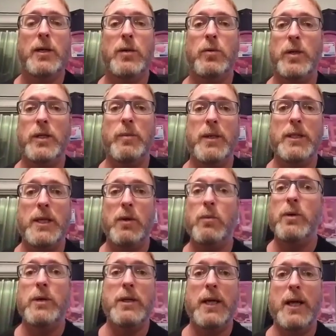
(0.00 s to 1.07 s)
which means I
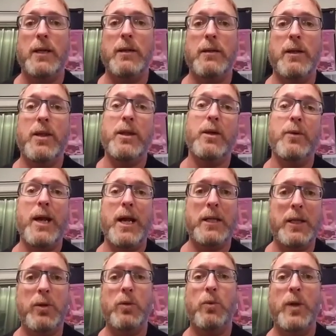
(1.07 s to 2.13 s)
wouldn't get,
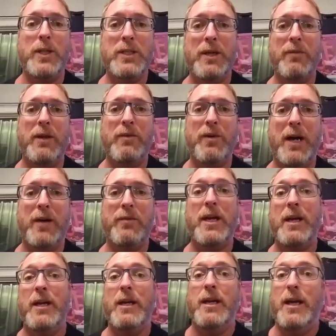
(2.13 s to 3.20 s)
theoretically, the 175.
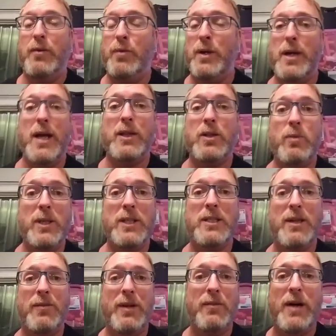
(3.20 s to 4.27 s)
If we got the
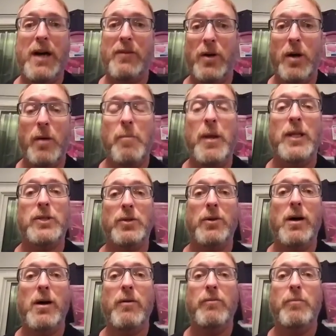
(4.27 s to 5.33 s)
175, all bets are
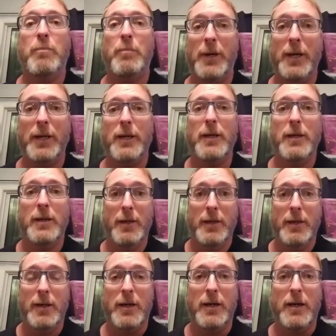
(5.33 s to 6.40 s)
off, but
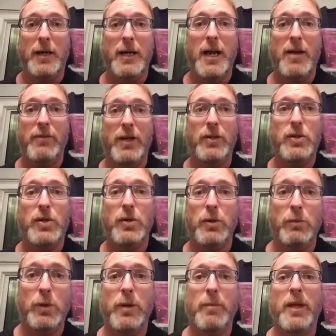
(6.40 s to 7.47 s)
I have an
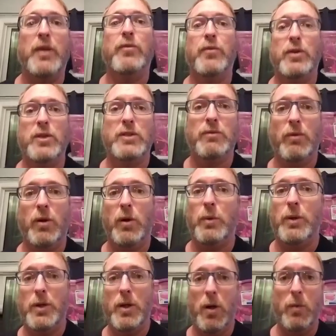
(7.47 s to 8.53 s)
interior room on the first floor
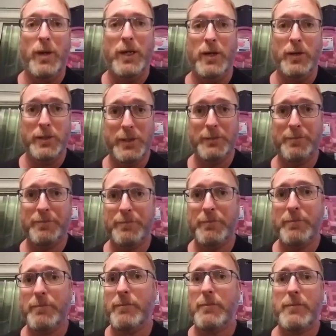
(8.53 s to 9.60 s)
with no windows
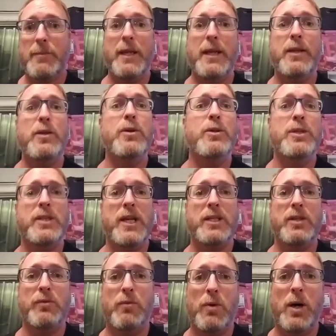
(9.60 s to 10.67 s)
and two
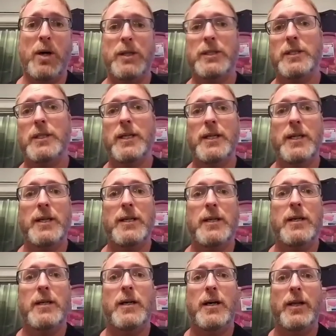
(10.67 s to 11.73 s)
sets of walls
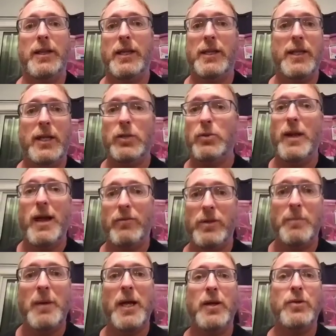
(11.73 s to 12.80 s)
that things would have
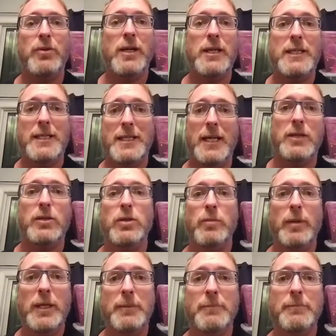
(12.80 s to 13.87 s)
to penetrate to get to
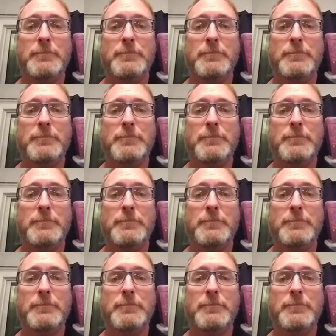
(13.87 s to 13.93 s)
me.